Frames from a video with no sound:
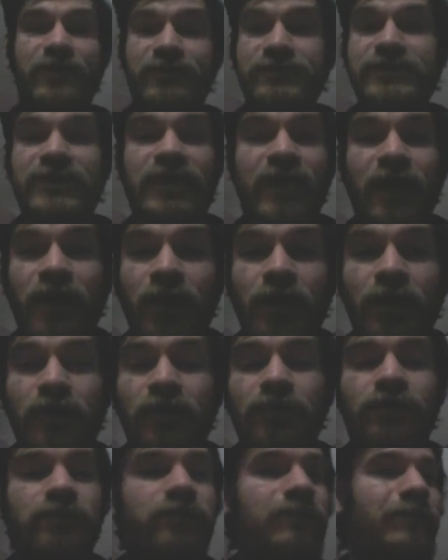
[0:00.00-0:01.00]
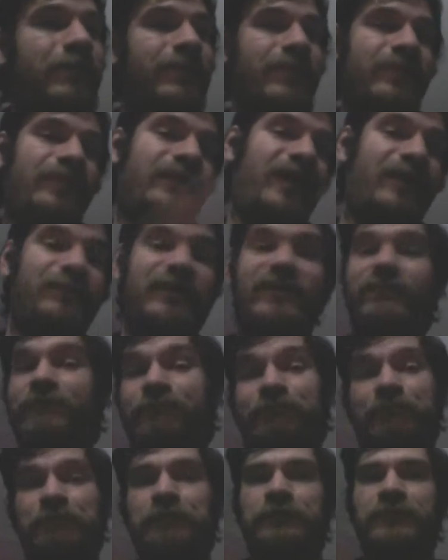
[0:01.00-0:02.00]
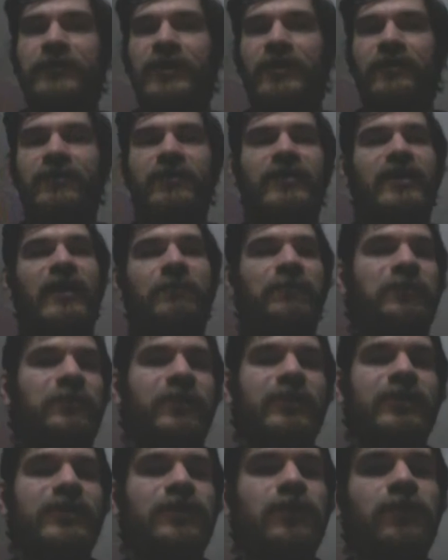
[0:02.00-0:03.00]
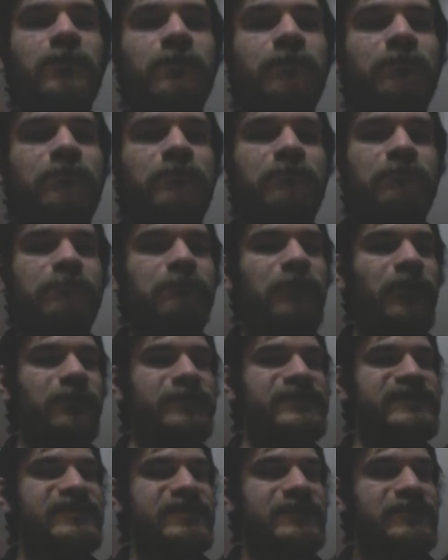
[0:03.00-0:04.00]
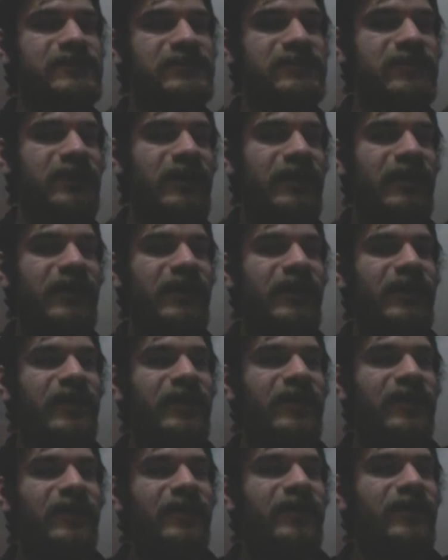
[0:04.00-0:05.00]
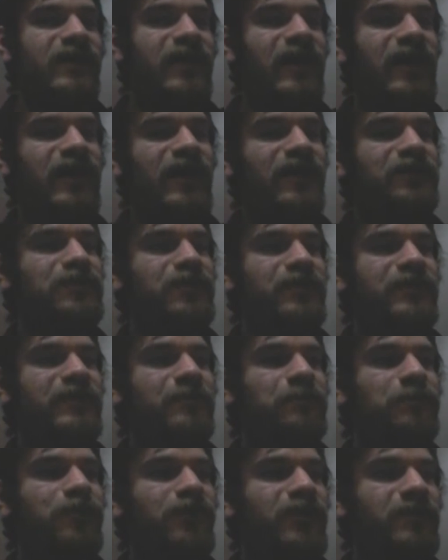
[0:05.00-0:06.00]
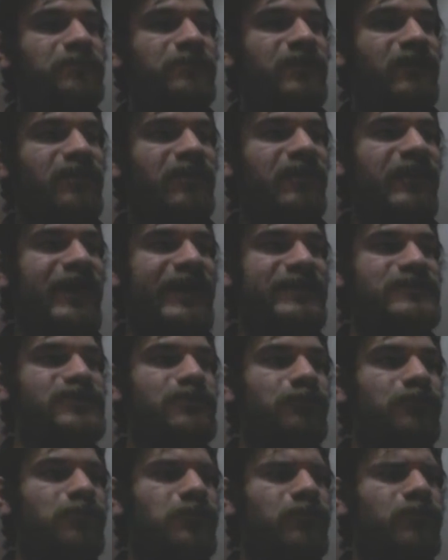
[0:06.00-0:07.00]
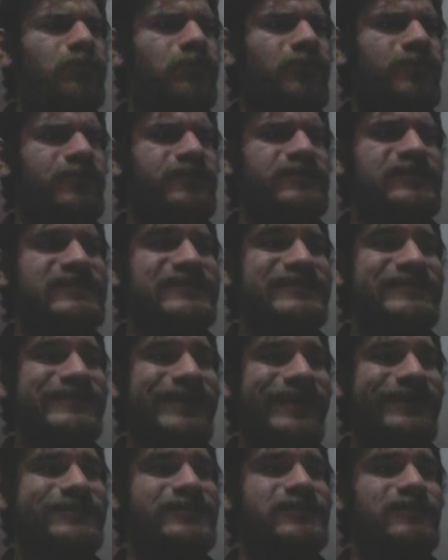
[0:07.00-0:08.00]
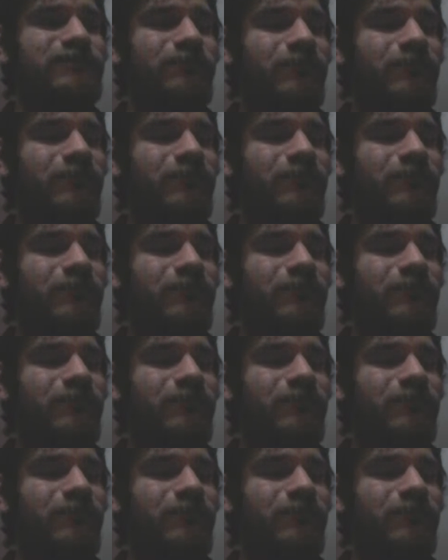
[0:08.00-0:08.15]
years ago. I mean, you know, a couple really cool bonuses. Uh, they're going to put up the last of the rewards next